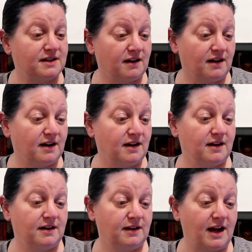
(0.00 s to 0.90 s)

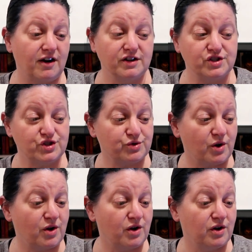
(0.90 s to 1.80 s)
Daud, Karen
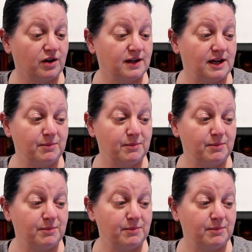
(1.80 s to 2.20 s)
Strong,